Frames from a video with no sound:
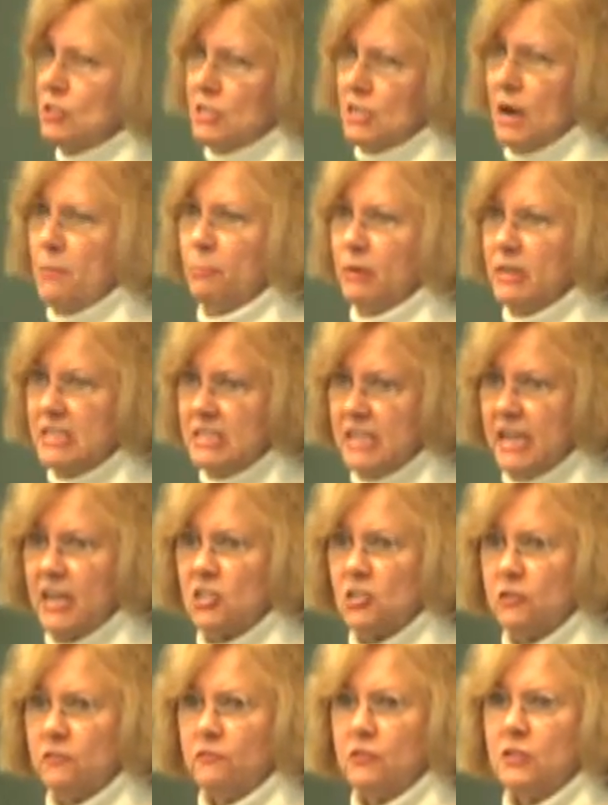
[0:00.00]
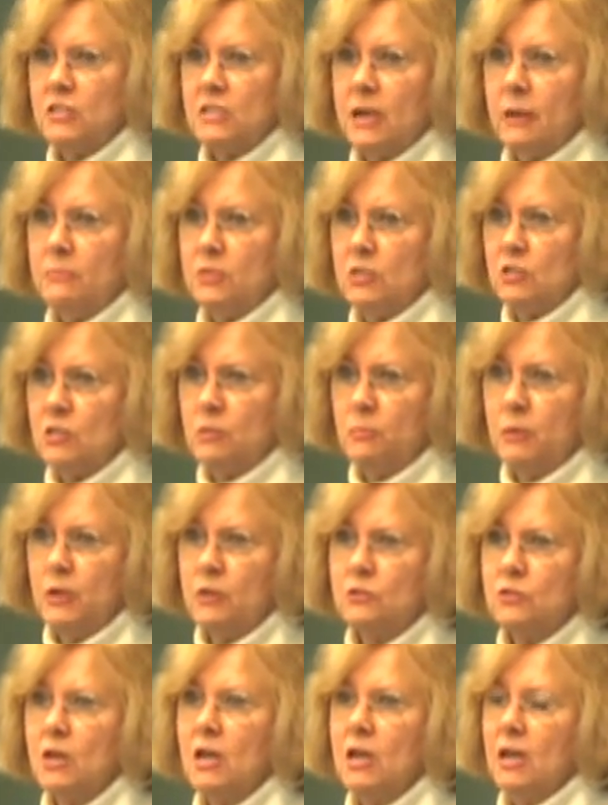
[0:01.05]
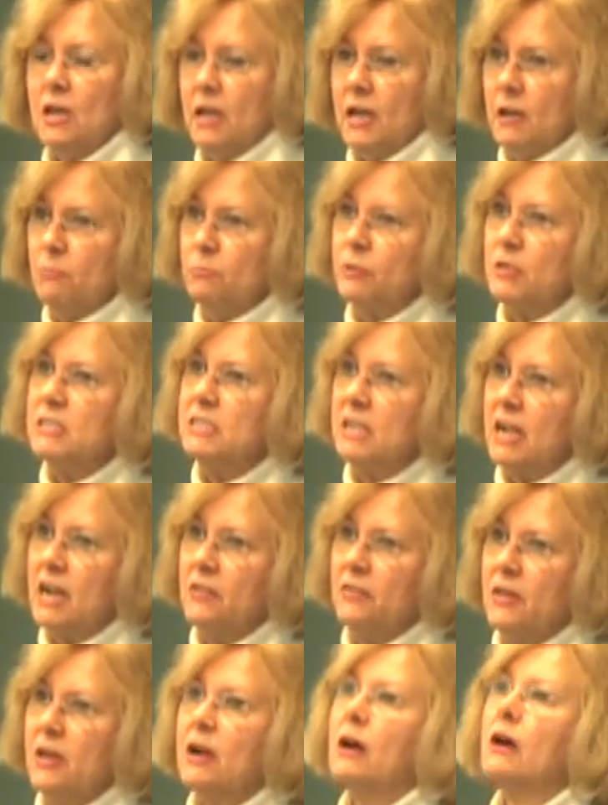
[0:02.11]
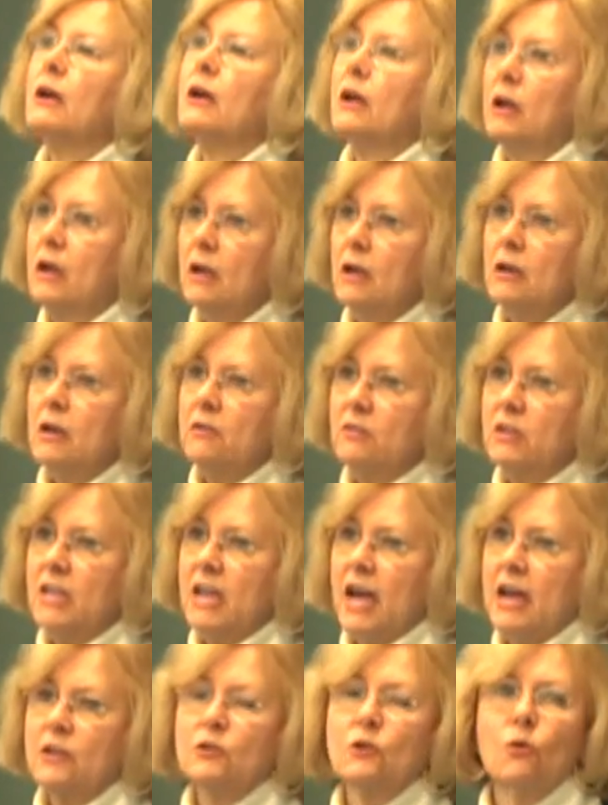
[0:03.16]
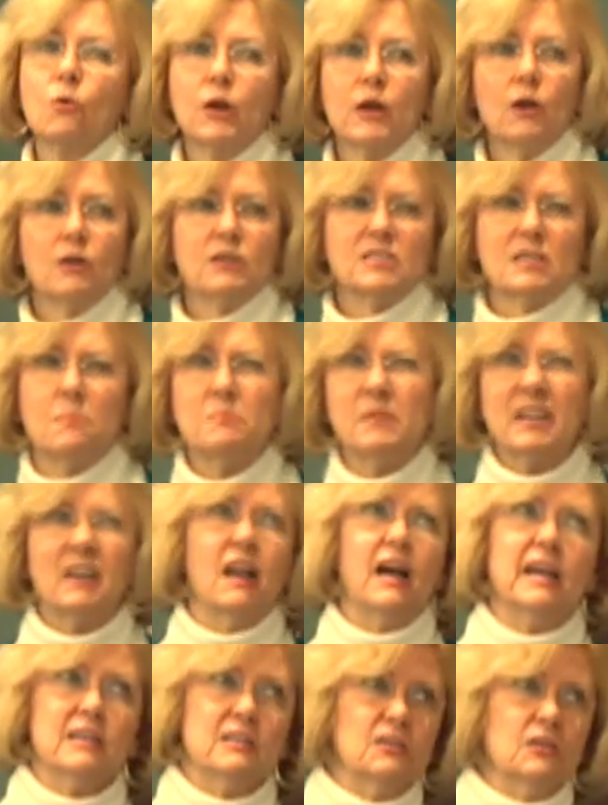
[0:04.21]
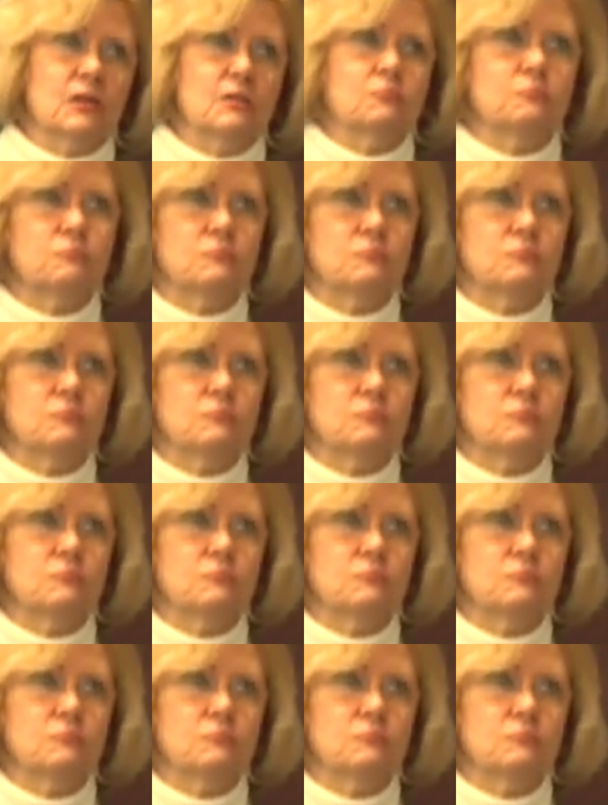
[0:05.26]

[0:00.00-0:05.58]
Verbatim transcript: a separate section for substance abuse and put down there every category or something like, you know,